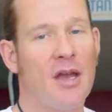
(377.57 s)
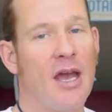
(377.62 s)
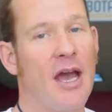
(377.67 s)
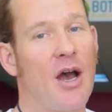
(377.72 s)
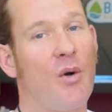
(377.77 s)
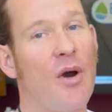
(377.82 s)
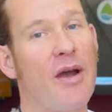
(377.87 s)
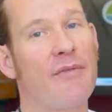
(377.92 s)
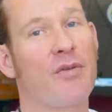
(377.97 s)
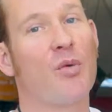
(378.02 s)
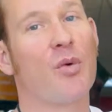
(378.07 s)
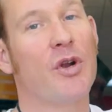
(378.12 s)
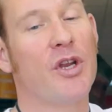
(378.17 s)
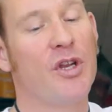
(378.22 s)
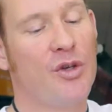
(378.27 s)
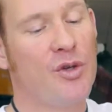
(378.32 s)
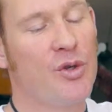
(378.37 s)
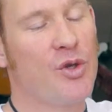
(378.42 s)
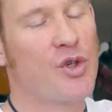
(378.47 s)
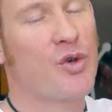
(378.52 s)
However, when
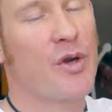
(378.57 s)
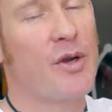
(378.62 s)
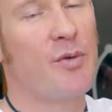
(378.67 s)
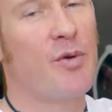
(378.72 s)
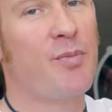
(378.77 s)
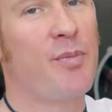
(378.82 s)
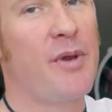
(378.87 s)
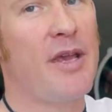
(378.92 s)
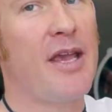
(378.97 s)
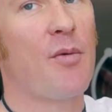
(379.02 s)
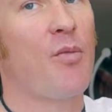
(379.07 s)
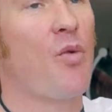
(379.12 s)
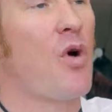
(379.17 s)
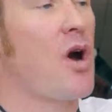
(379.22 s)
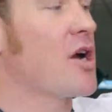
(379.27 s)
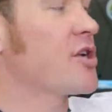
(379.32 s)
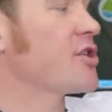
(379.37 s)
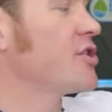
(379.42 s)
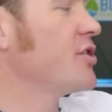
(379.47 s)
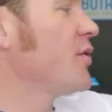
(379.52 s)
you do treat with PM
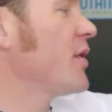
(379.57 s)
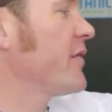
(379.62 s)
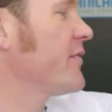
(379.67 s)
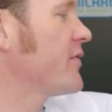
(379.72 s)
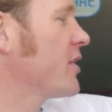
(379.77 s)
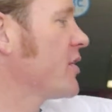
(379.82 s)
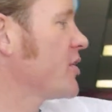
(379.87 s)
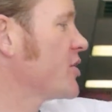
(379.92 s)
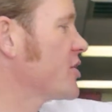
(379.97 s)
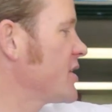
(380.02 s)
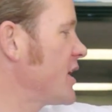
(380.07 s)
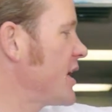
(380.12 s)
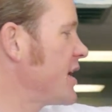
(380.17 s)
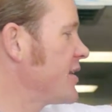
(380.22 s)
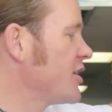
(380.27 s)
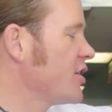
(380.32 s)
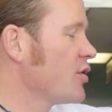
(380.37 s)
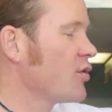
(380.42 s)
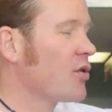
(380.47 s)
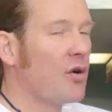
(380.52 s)
wash, you have to
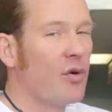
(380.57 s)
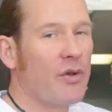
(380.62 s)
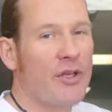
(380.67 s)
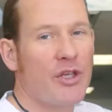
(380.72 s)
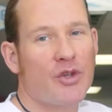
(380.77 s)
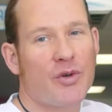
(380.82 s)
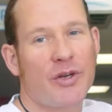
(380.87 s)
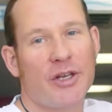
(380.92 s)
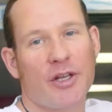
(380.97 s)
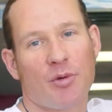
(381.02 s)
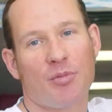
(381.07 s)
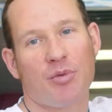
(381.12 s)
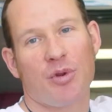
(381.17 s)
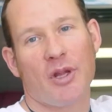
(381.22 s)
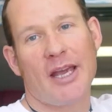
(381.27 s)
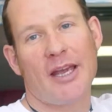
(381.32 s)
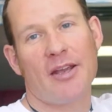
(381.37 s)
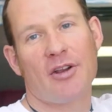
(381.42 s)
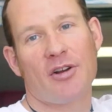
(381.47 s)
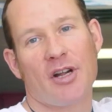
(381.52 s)
understand that you are only treating your
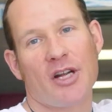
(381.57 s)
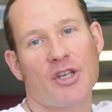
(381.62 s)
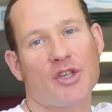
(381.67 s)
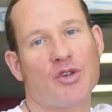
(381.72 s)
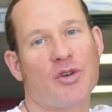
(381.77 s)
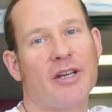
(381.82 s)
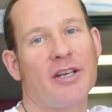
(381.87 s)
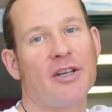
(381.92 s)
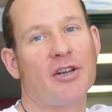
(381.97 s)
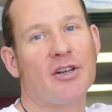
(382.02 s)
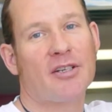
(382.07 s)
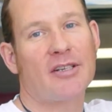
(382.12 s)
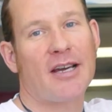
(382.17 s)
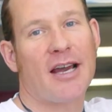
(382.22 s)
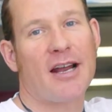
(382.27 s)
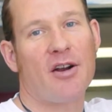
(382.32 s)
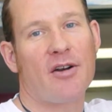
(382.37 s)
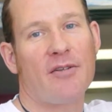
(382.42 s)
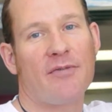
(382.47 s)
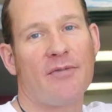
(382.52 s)
plant, you're not treating your
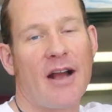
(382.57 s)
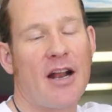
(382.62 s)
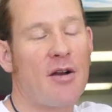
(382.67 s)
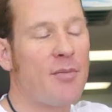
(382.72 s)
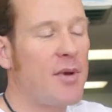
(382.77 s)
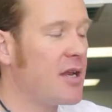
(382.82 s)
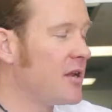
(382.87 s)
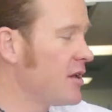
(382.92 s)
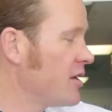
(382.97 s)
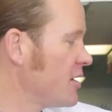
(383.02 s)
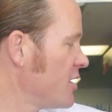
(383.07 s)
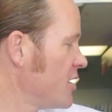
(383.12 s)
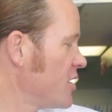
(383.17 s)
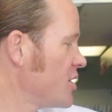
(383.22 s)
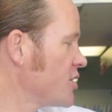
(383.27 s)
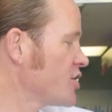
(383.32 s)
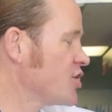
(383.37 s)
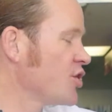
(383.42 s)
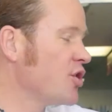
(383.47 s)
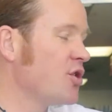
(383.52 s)
entire environment,
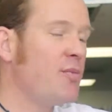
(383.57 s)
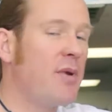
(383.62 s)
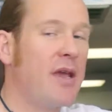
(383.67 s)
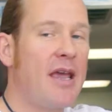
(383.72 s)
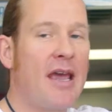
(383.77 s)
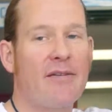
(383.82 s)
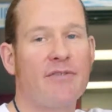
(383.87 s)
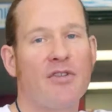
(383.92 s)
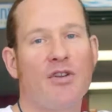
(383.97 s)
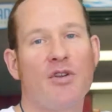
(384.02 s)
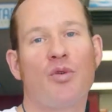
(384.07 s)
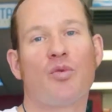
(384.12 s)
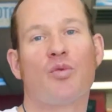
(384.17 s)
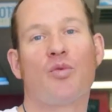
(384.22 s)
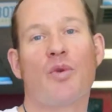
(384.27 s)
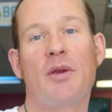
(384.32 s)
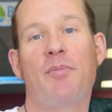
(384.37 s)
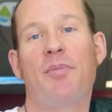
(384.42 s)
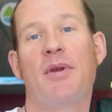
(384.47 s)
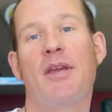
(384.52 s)
so you may have to do
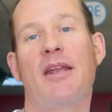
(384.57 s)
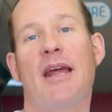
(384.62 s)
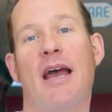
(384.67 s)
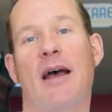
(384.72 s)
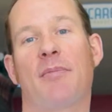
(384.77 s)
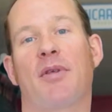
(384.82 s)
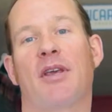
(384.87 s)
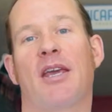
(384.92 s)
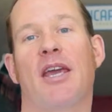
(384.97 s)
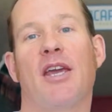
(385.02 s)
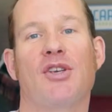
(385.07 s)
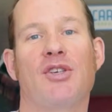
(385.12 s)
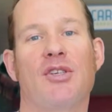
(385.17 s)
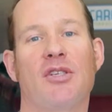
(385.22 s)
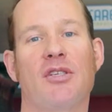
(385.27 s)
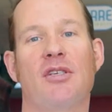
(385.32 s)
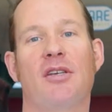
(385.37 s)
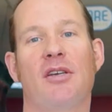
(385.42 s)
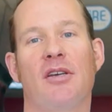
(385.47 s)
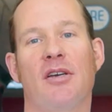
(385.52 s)
repeat
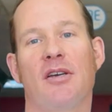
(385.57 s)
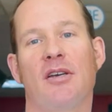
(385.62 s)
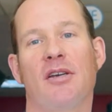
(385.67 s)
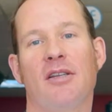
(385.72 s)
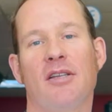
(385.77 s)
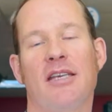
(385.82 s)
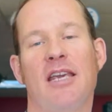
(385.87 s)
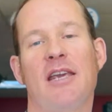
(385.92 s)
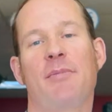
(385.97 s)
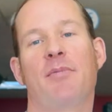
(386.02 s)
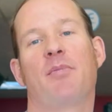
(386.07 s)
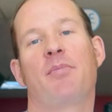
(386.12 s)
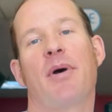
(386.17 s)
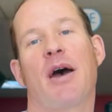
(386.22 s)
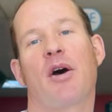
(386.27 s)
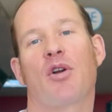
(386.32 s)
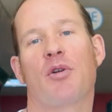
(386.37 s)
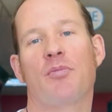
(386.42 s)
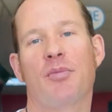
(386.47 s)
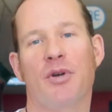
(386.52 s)
applications to keep the
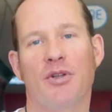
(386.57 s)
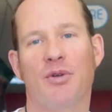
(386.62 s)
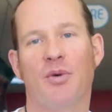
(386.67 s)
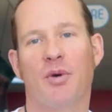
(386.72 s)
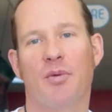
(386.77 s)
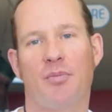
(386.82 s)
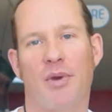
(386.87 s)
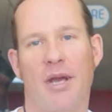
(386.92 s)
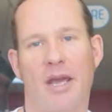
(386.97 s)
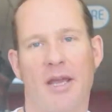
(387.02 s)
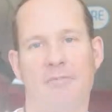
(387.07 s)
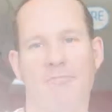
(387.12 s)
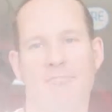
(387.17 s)
powdery mildew at bay.